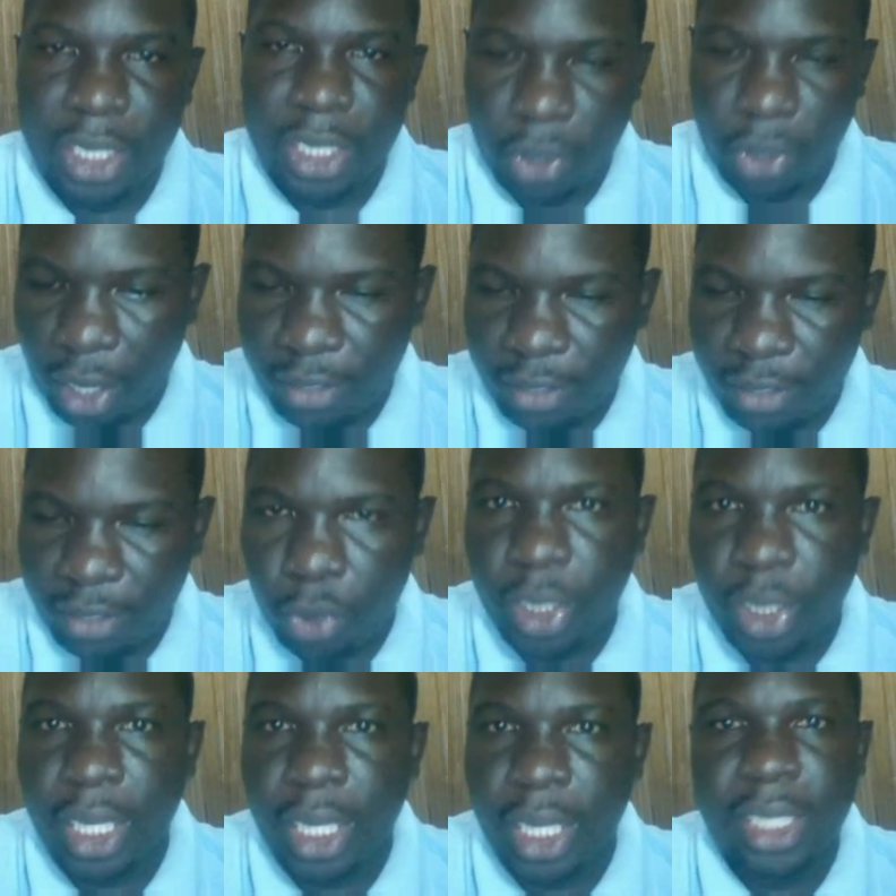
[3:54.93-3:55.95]
And so after
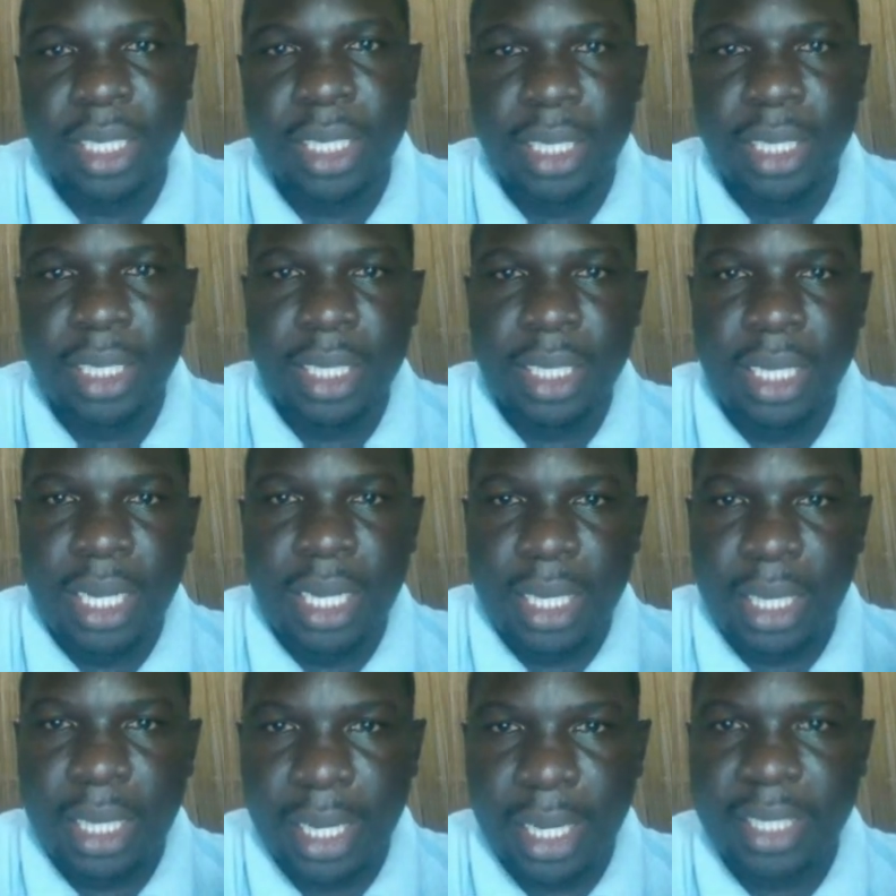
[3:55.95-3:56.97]
doing that,
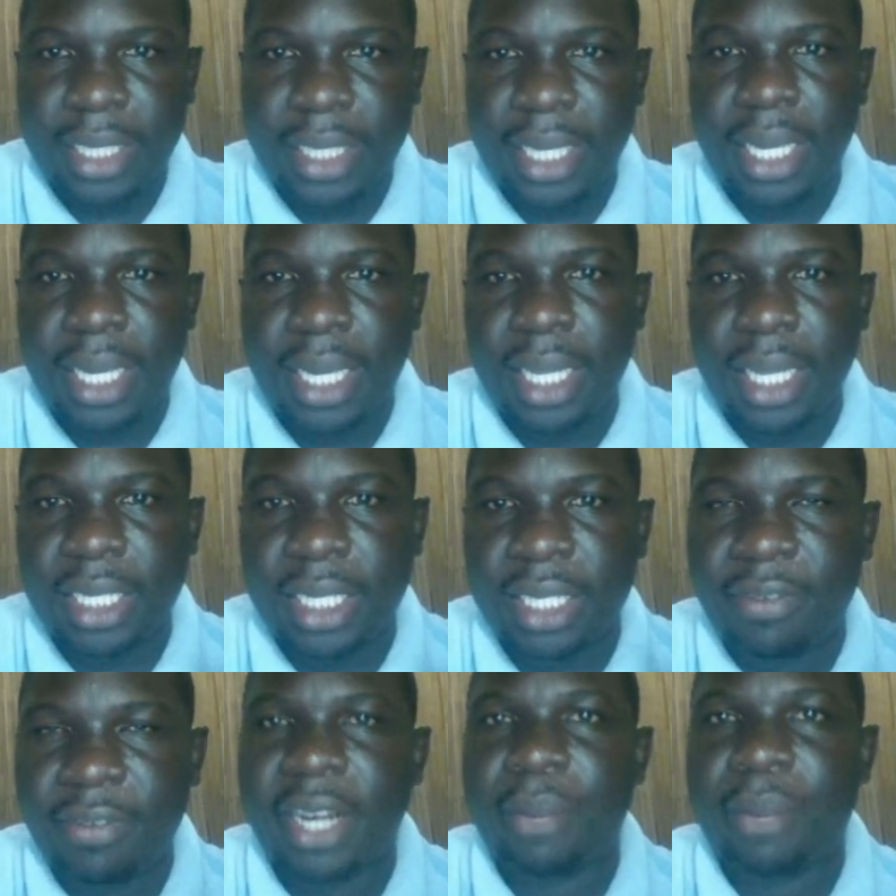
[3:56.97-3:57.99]
the next thing that
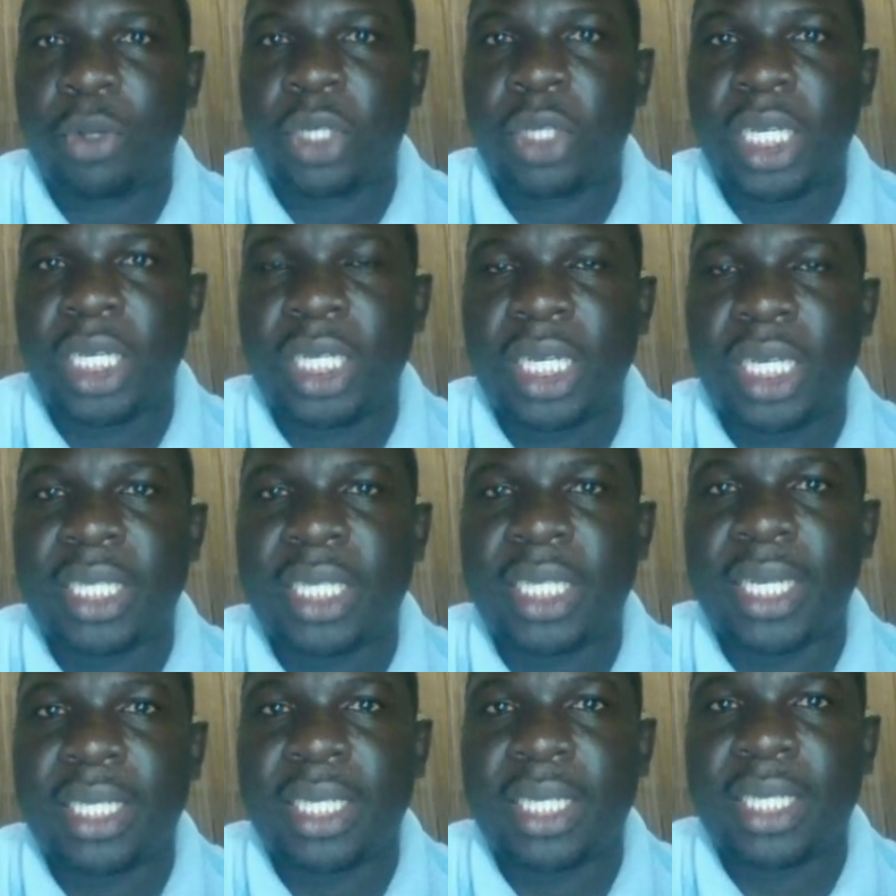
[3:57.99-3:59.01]
is very important
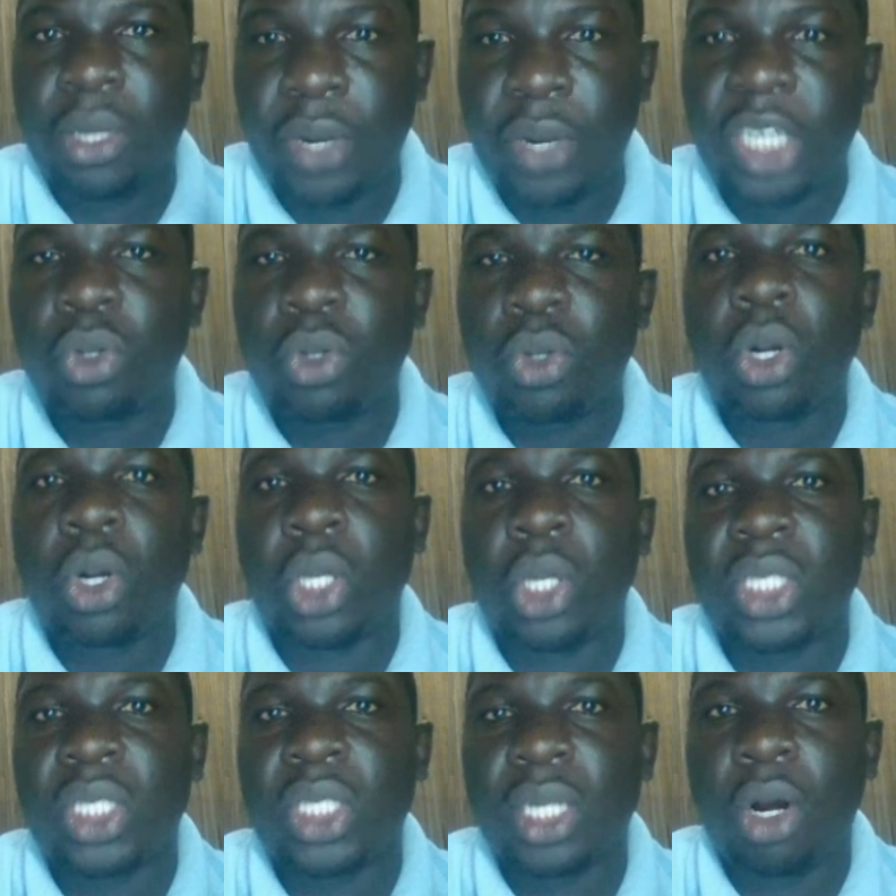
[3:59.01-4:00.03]
is that we need to
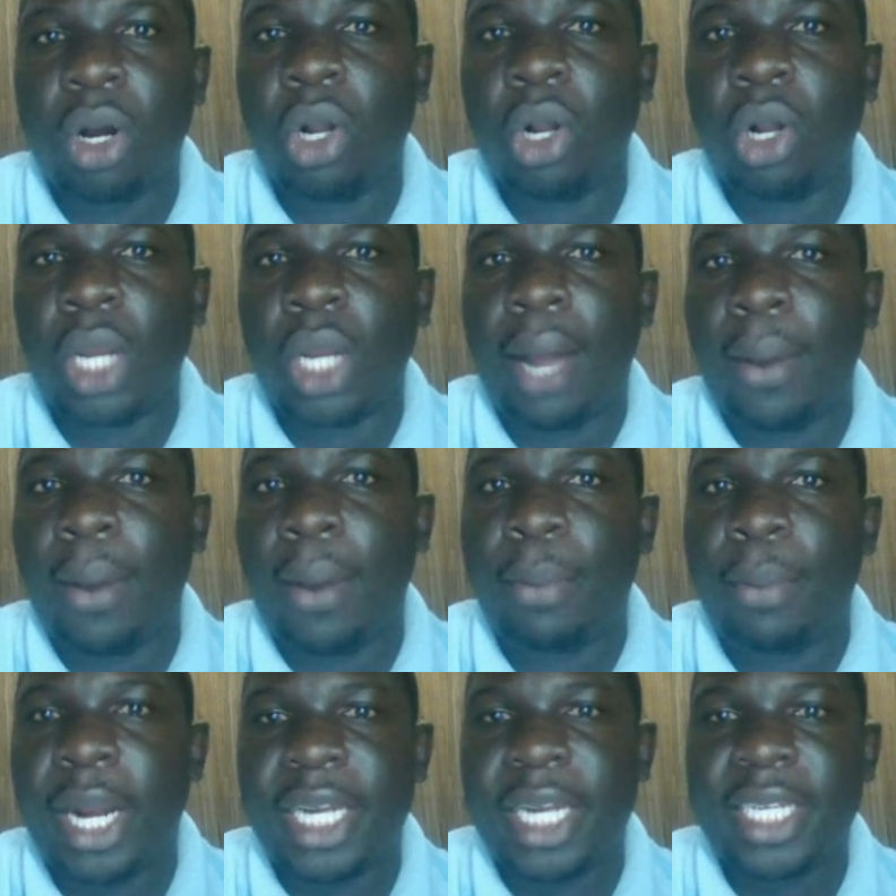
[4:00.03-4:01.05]
close all
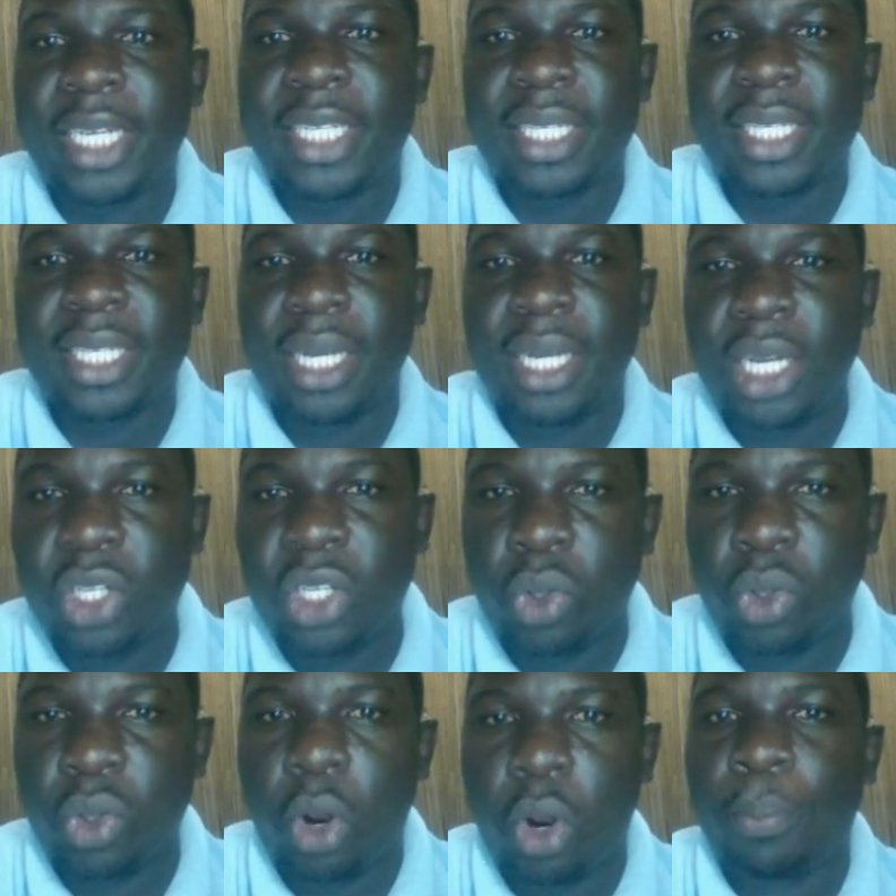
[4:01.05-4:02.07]
our brackets
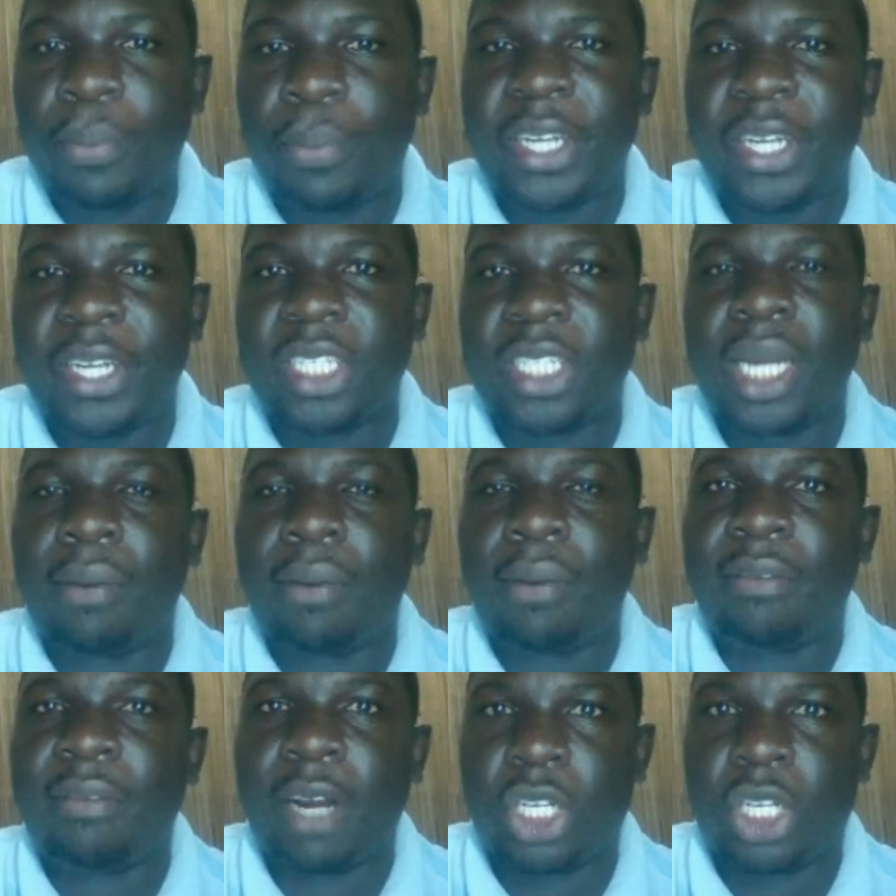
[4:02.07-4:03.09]
to complete
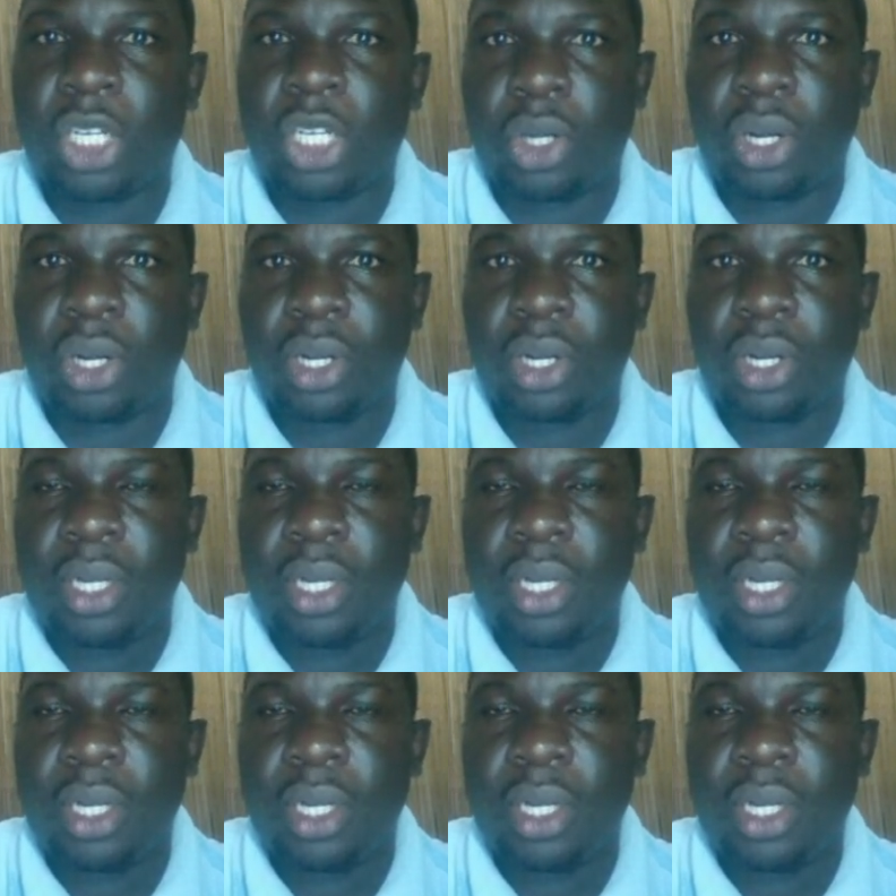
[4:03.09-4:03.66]
our function.